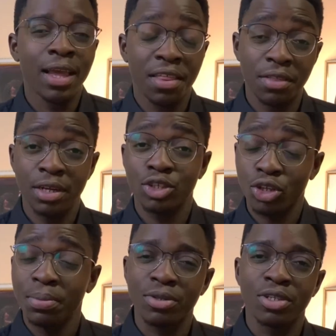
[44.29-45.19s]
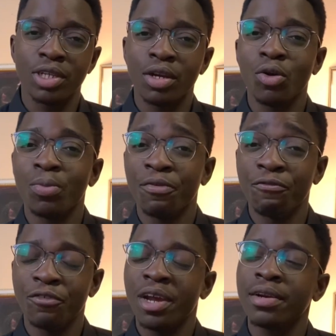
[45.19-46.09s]
then a sub to the channel will be
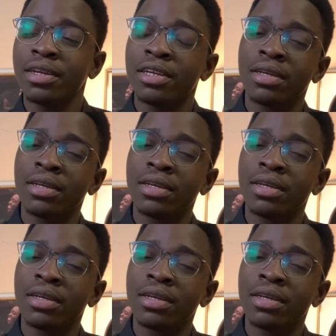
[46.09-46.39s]
very